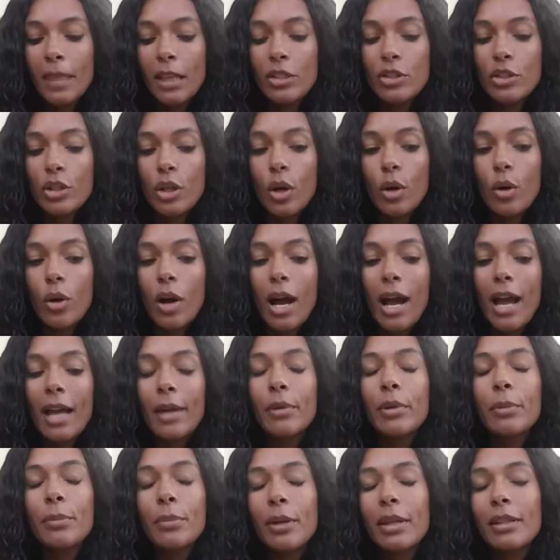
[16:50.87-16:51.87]
So
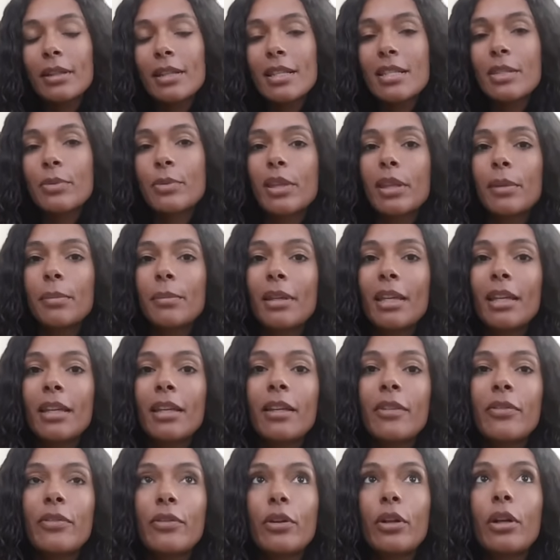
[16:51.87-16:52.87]
I would bring this with
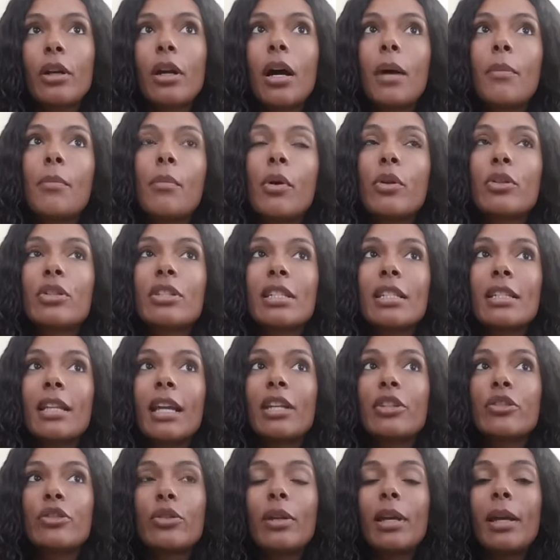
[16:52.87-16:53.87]
me for a
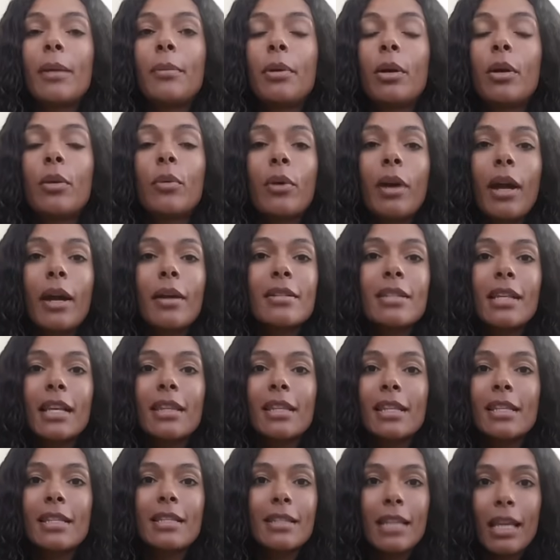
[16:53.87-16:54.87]
multi-day trip where I was
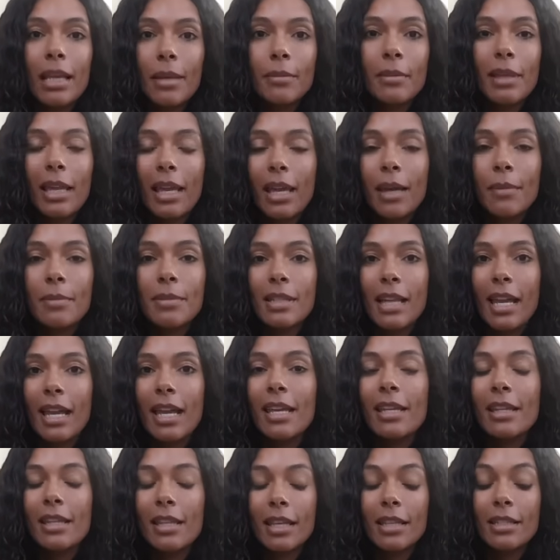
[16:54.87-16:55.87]
at the same
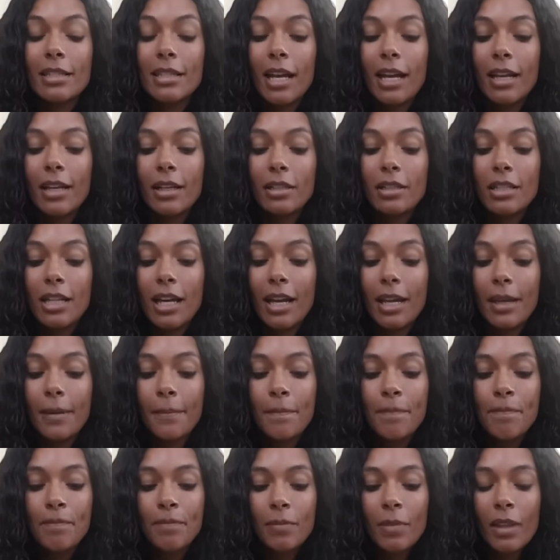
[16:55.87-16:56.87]
campsite the entire
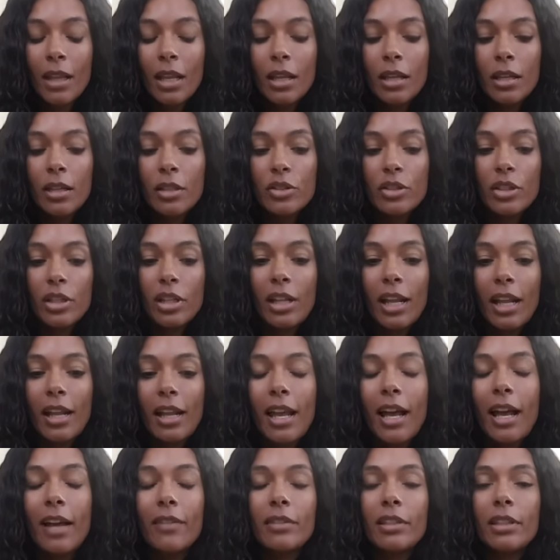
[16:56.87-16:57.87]
time, so that I
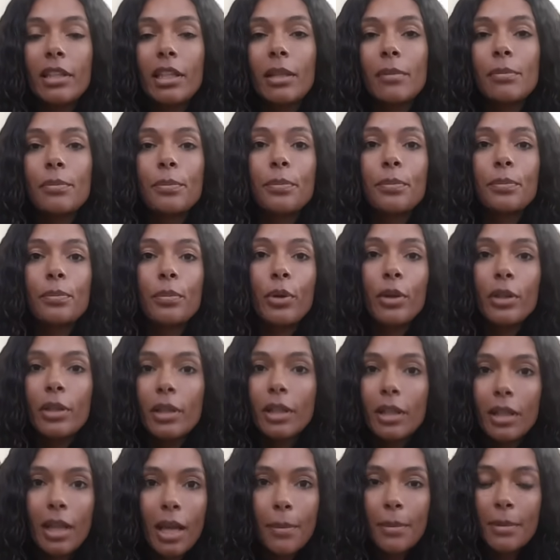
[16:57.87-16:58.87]
didn't have to keep
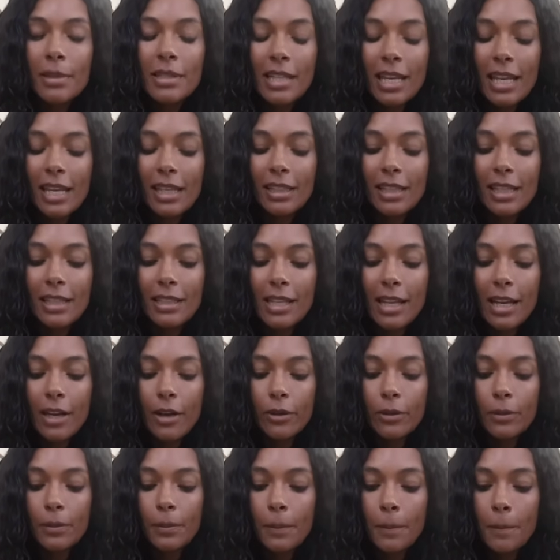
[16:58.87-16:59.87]
putting it up and taking it
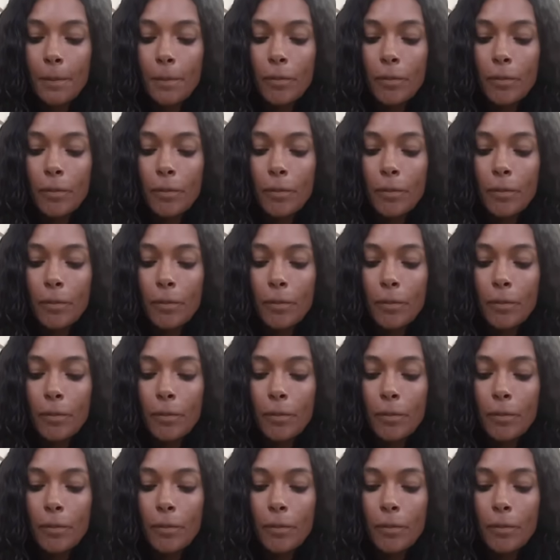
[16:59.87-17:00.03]
down,